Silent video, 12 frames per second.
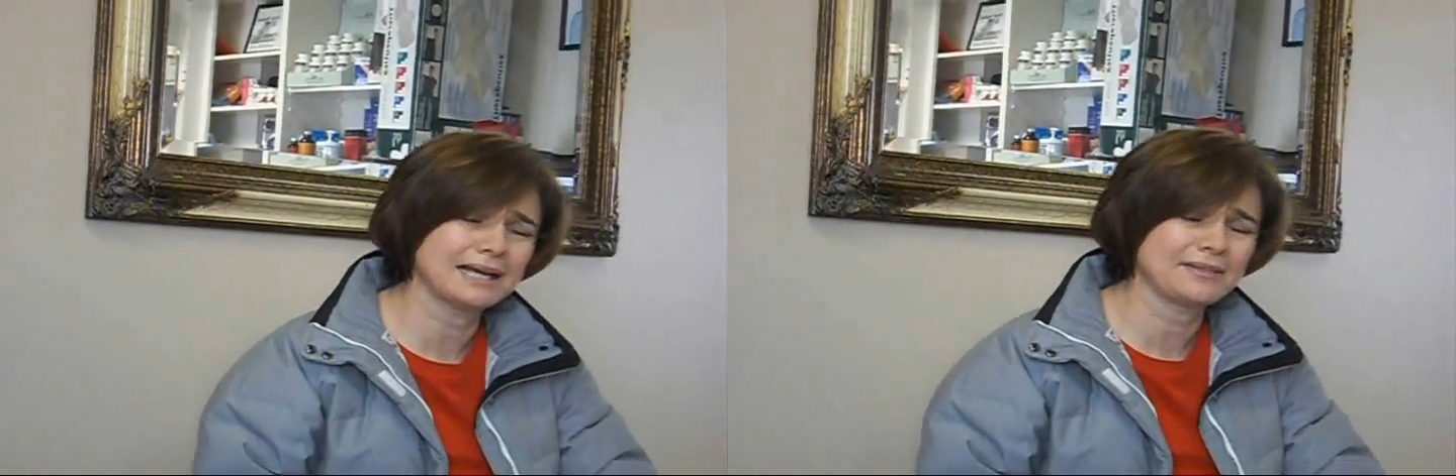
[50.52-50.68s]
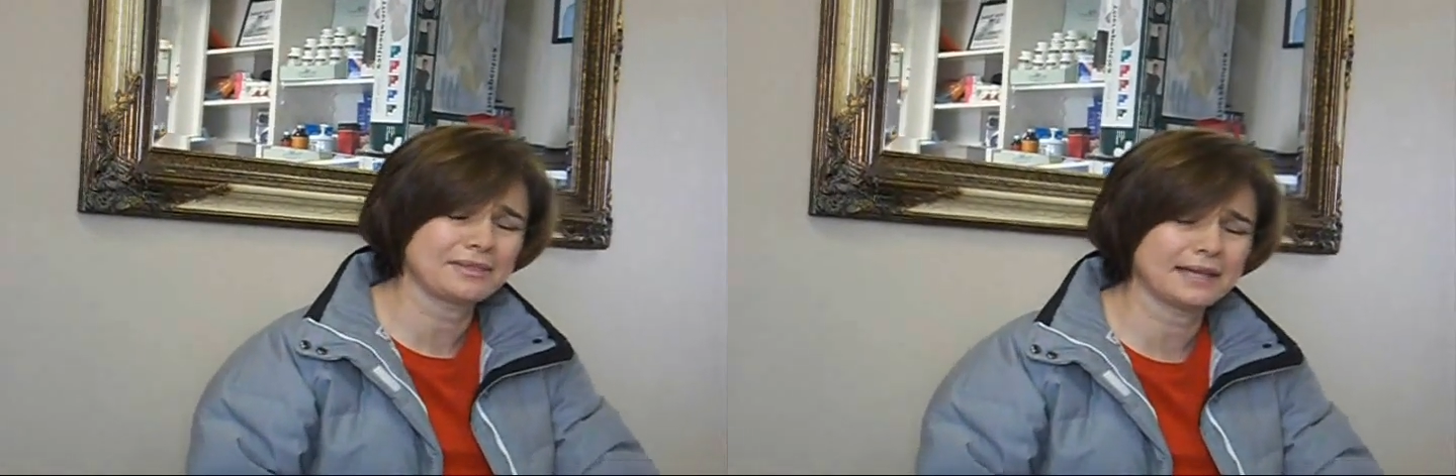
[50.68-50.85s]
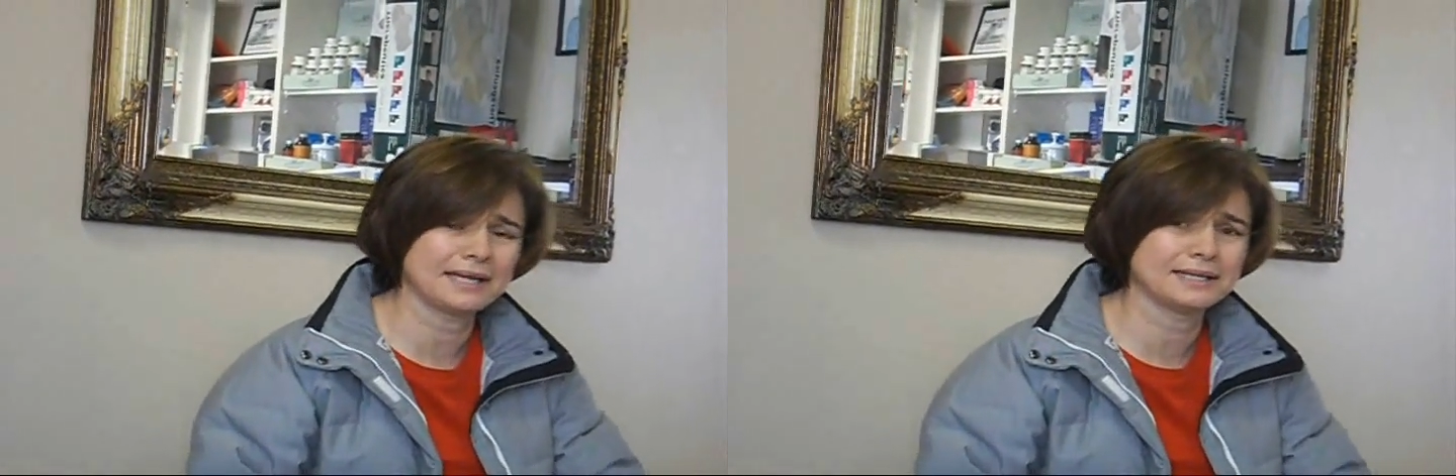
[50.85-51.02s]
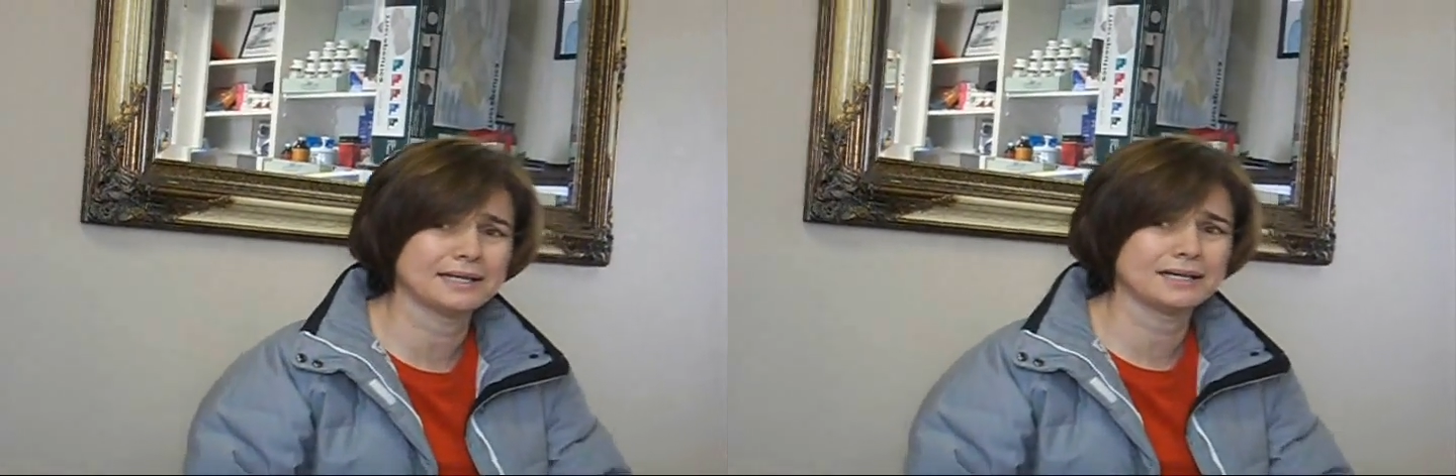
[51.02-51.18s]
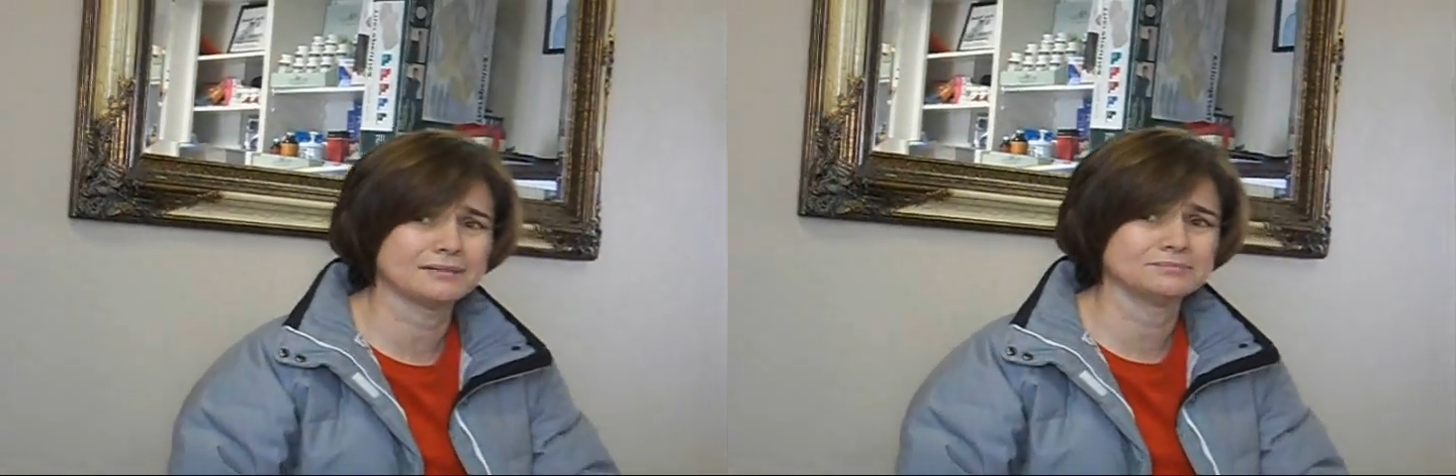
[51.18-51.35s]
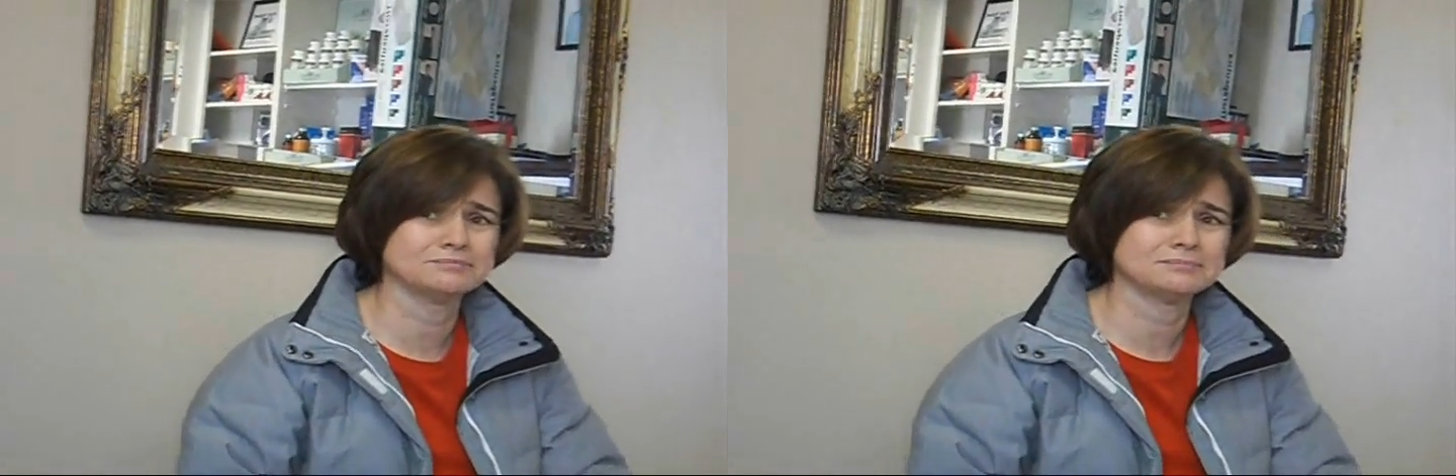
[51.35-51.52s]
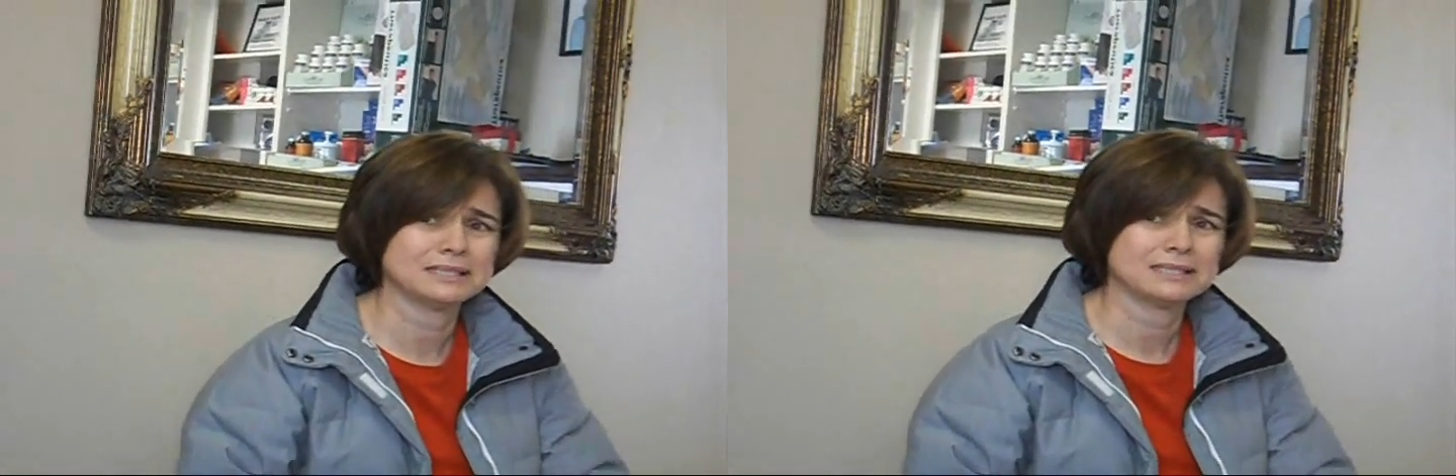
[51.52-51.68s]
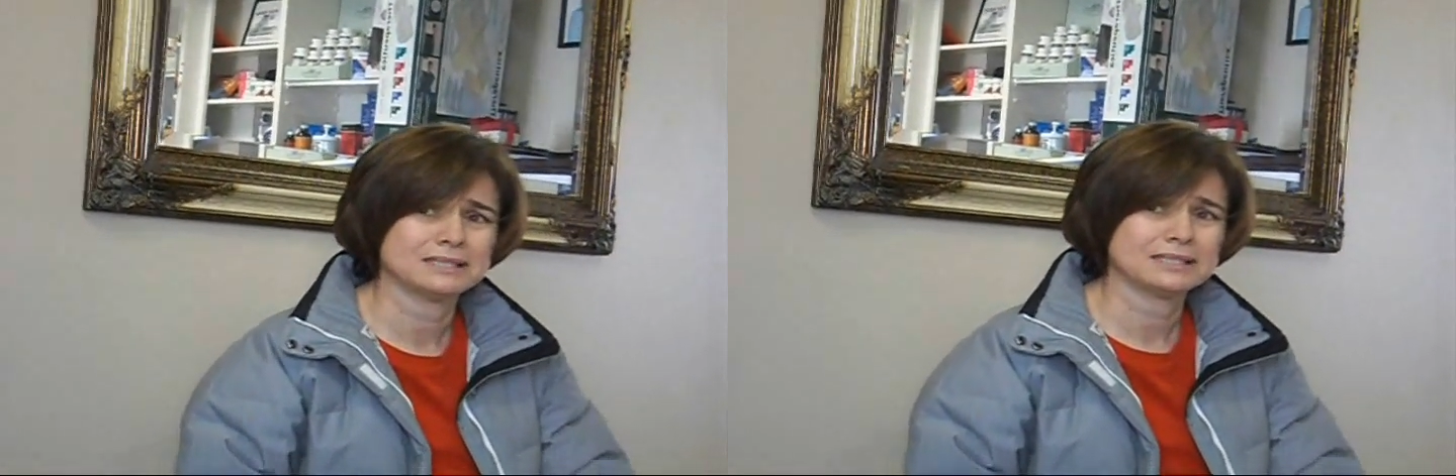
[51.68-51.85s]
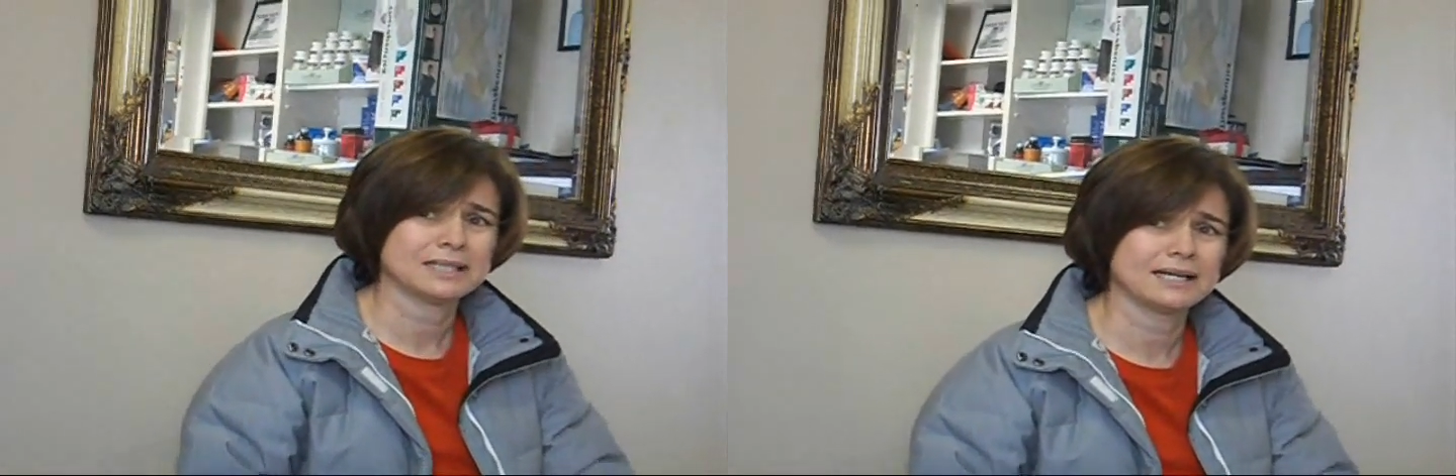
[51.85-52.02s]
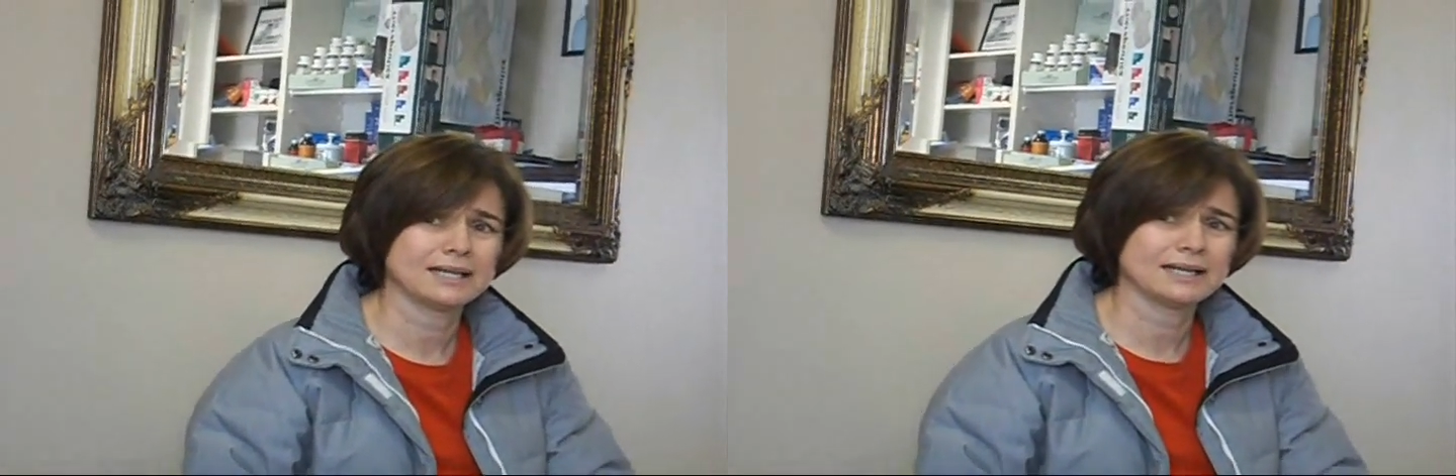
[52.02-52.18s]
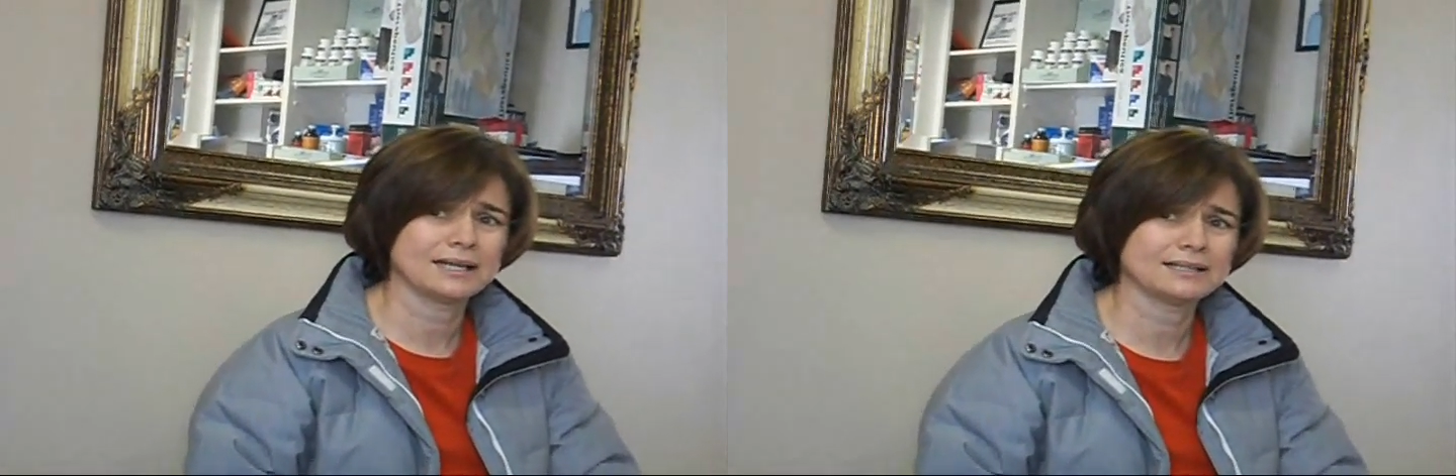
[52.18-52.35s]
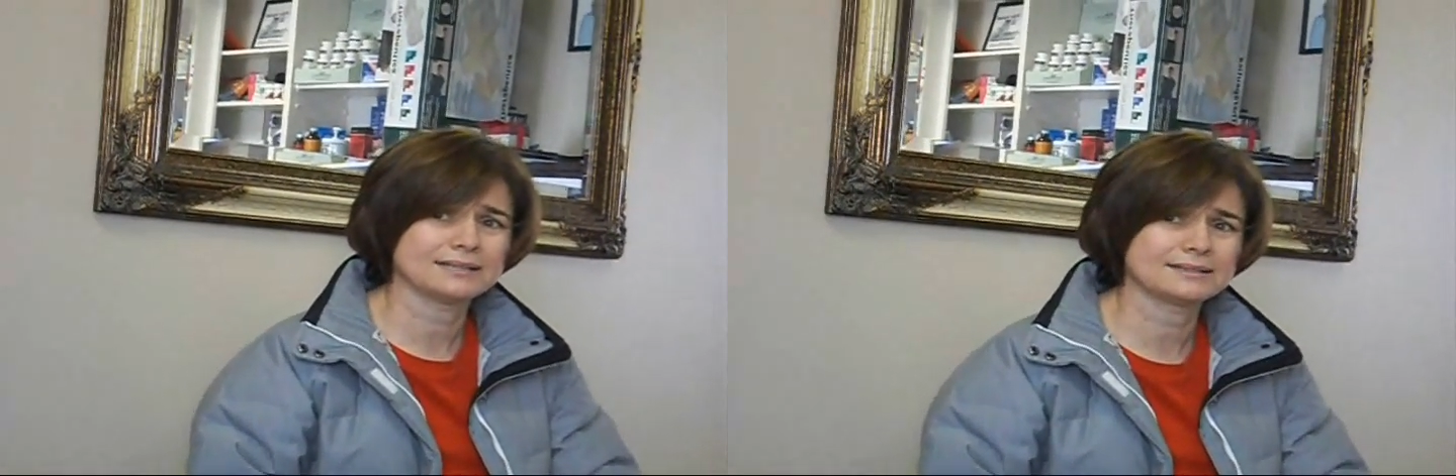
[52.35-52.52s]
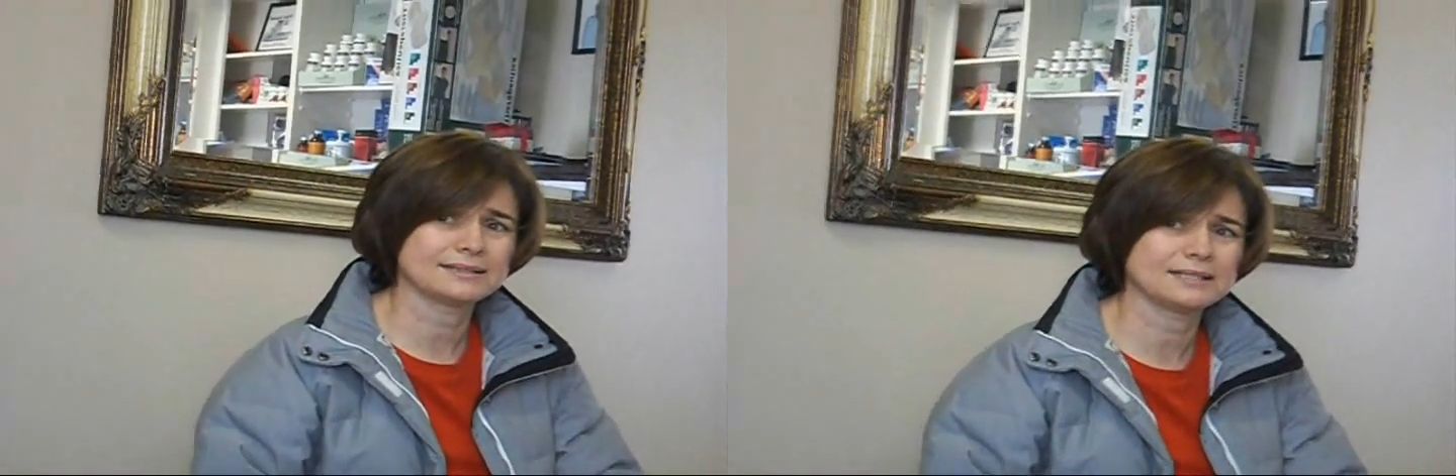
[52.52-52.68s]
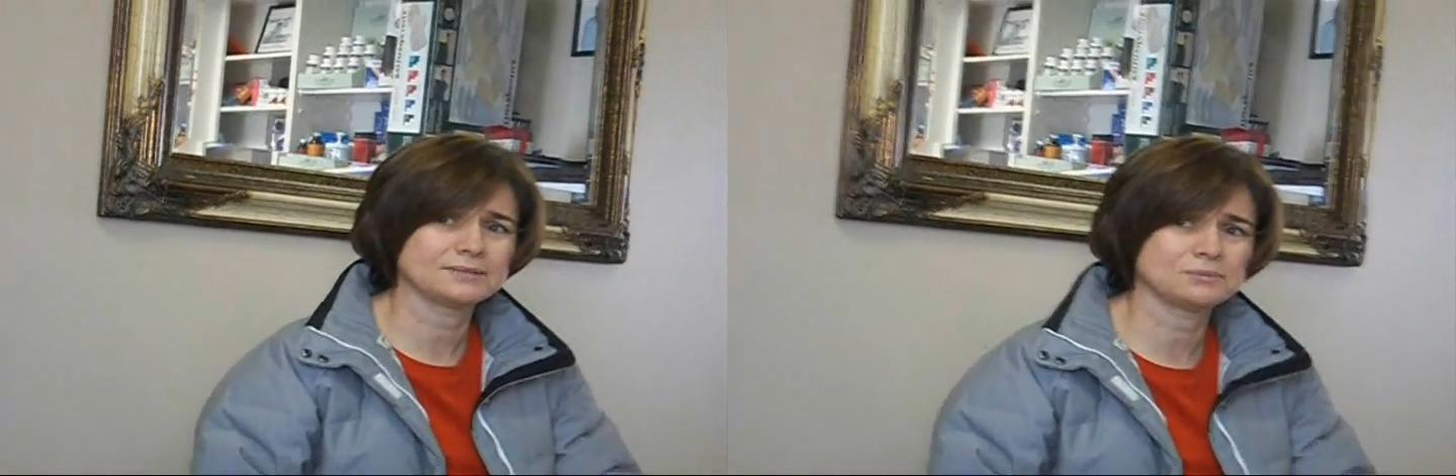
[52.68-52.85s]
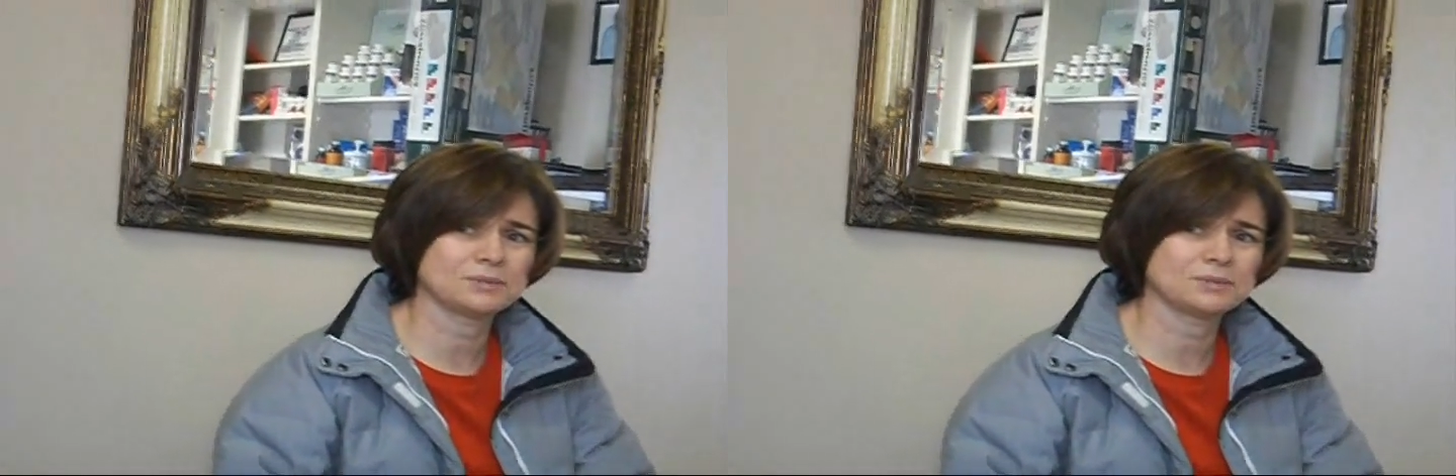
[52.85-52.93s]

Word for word: And then um, I, I said,